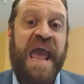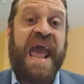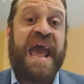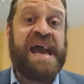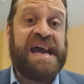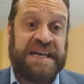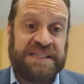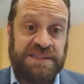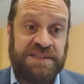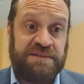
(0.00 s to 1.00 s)

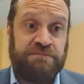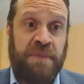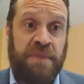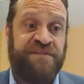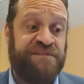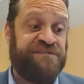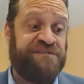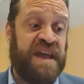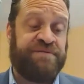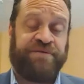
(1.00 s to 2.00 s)
And my
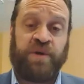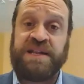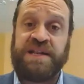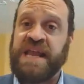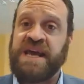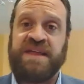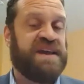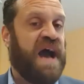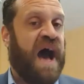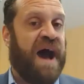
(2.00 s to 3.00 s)
favorite, and I
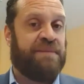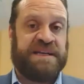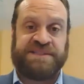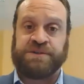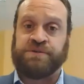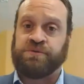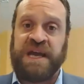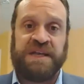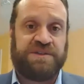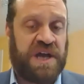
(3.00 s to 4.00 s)
think hobbies are
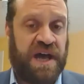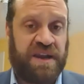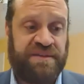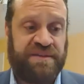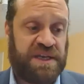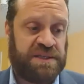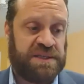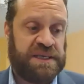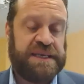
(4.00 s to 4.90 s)
great, Jonathan.